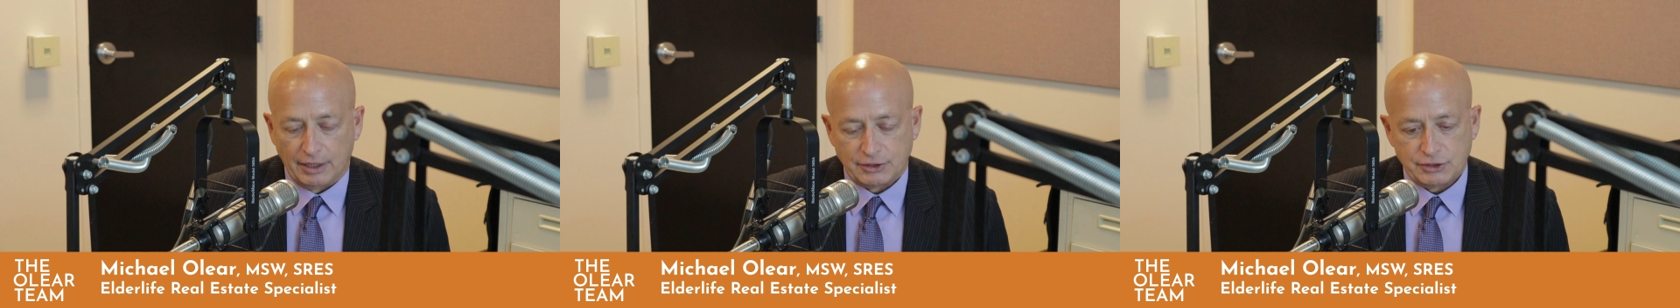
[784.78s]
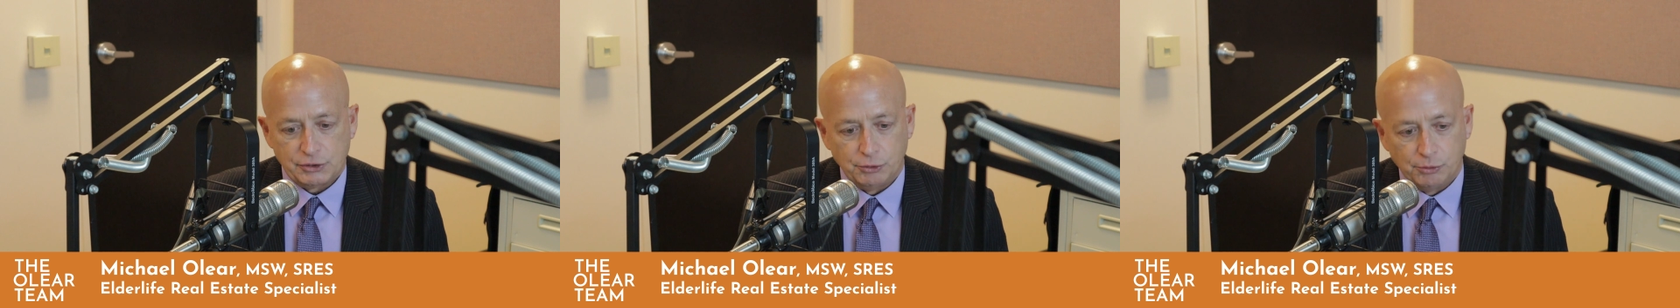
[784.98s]

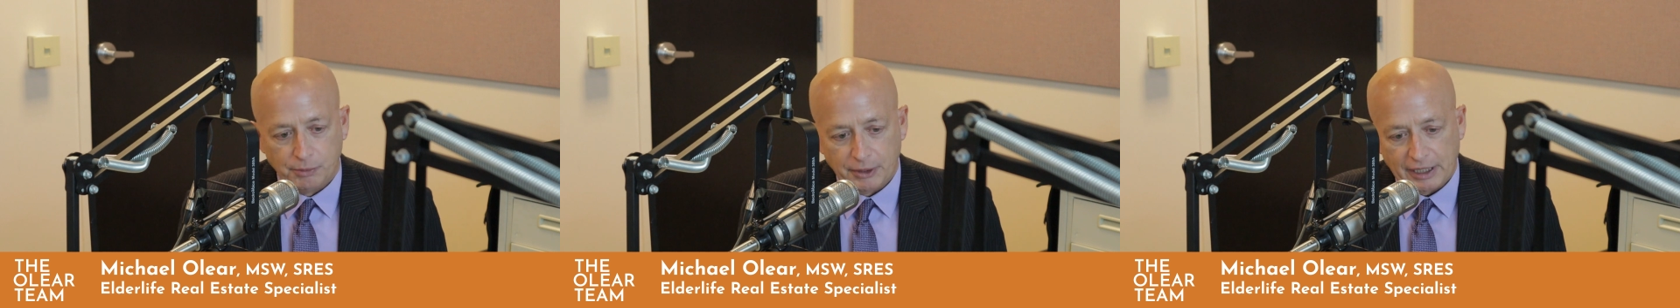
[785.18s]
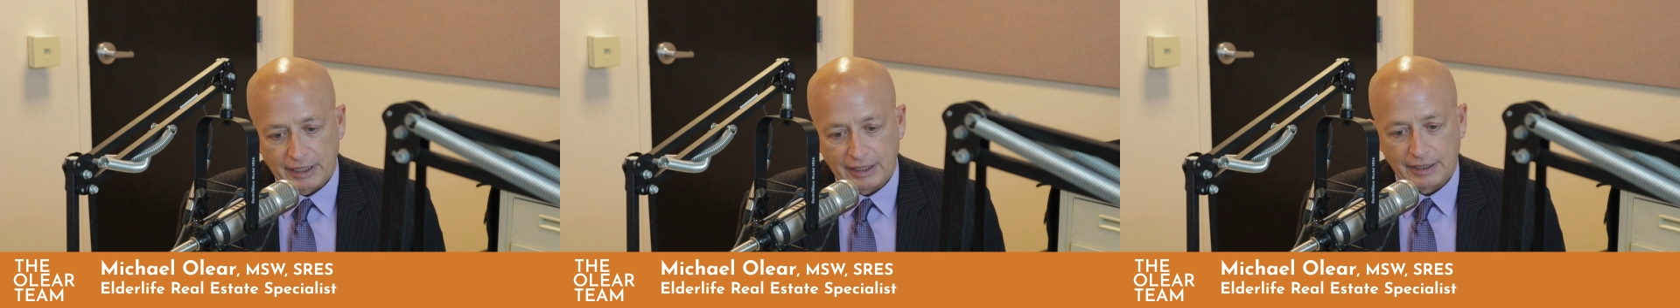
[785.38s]
it's too
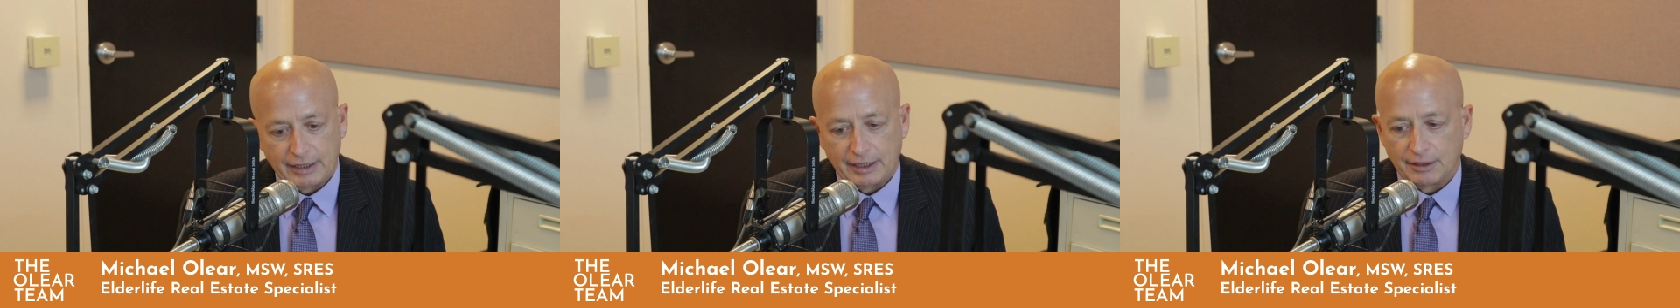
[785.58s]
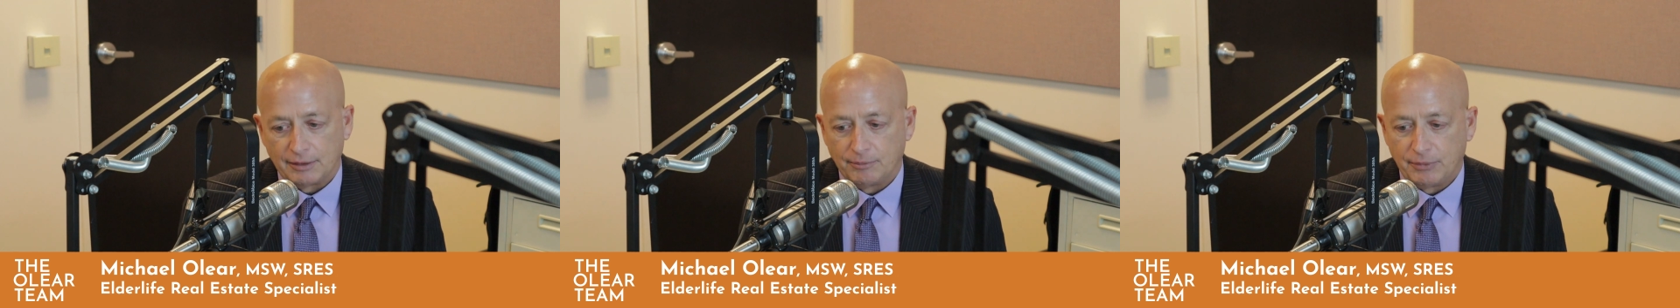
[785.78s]

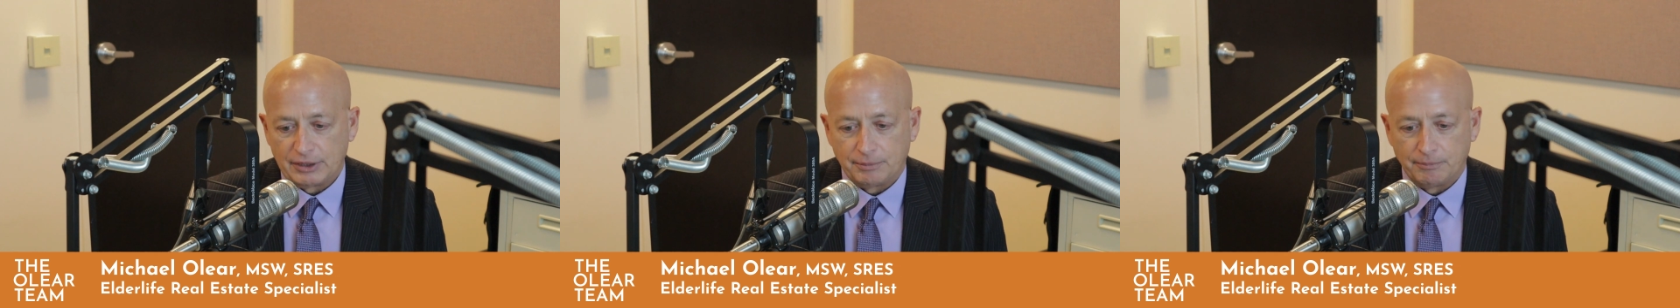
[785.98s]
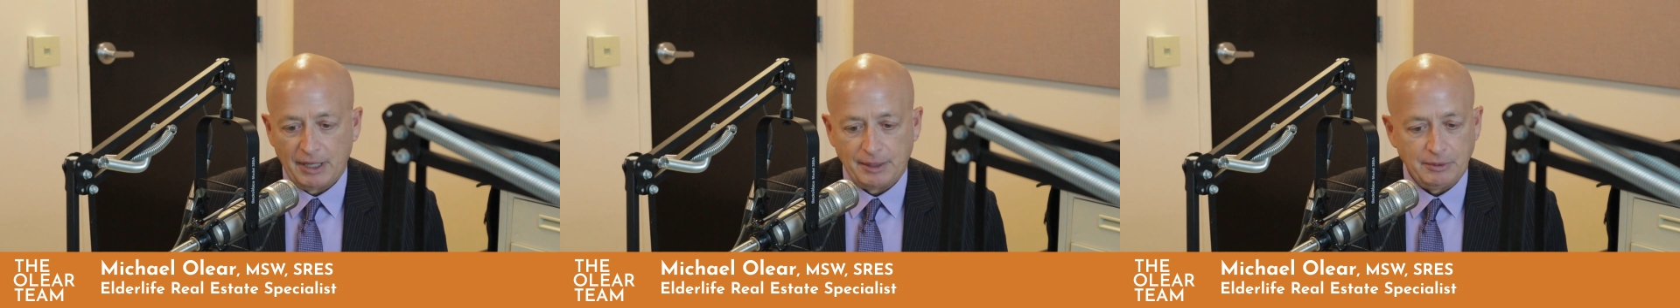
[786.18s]
big,
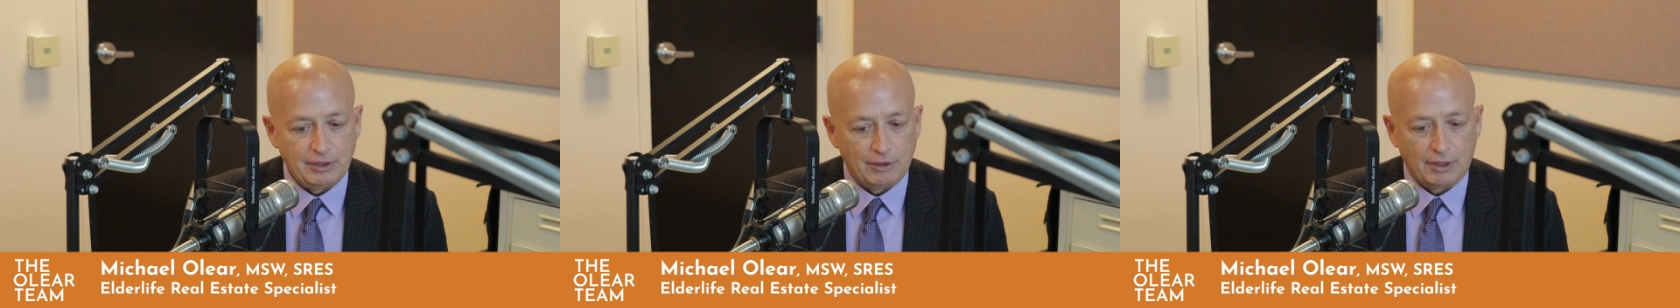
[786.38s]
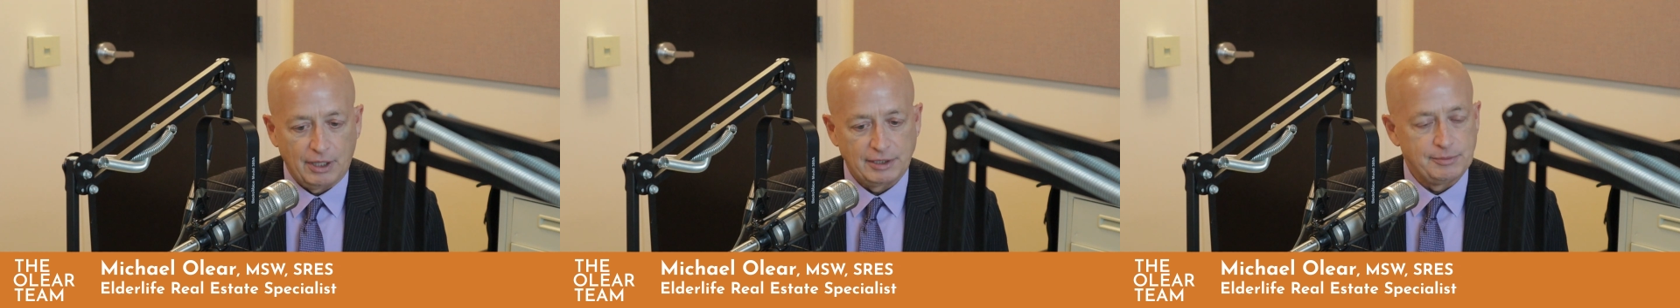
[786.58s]
but maybe
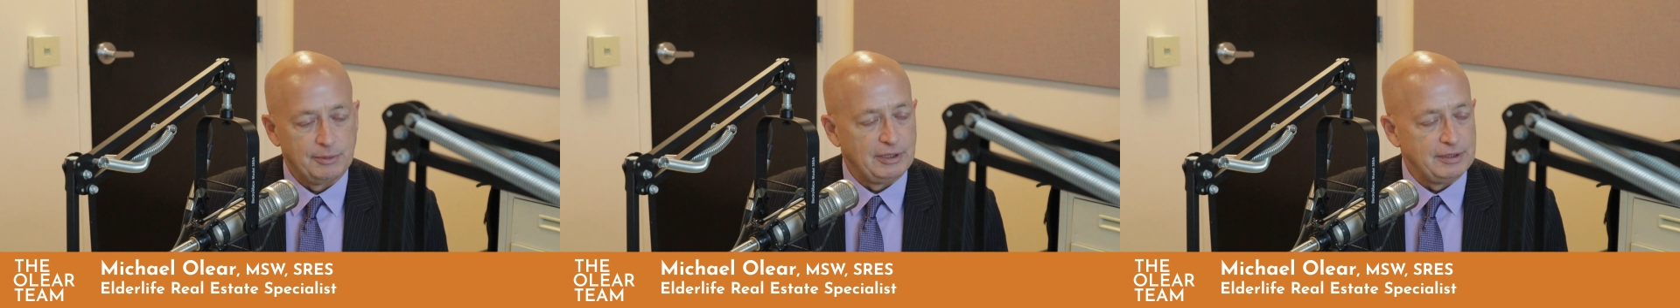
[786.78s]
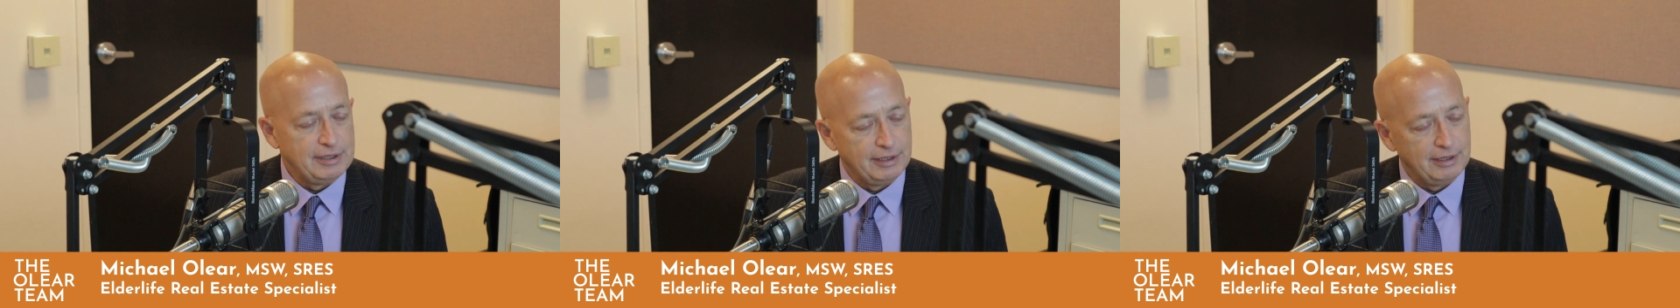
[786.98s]
their
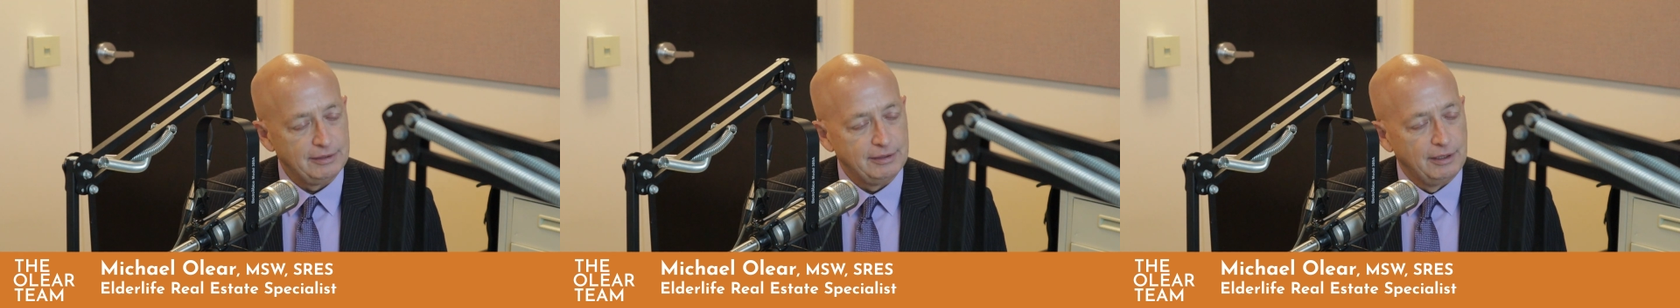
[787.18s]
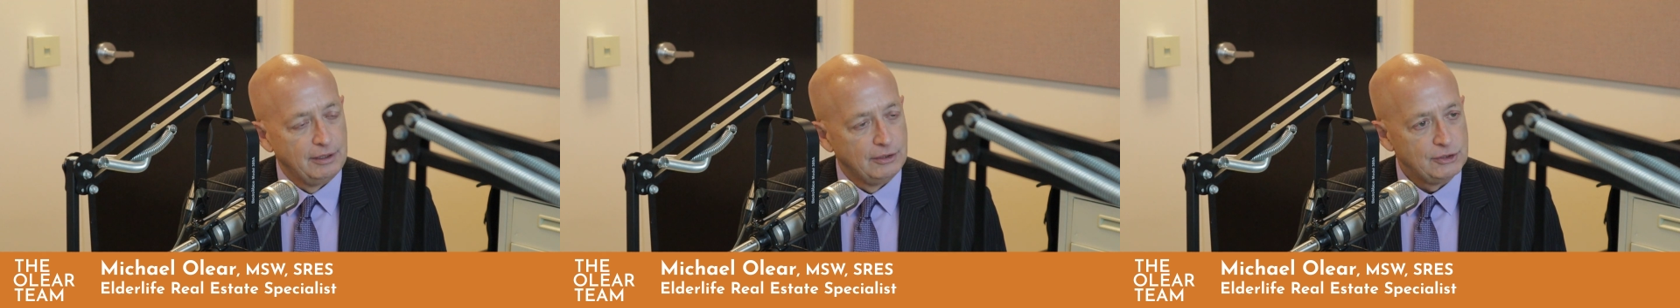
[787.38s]
husband did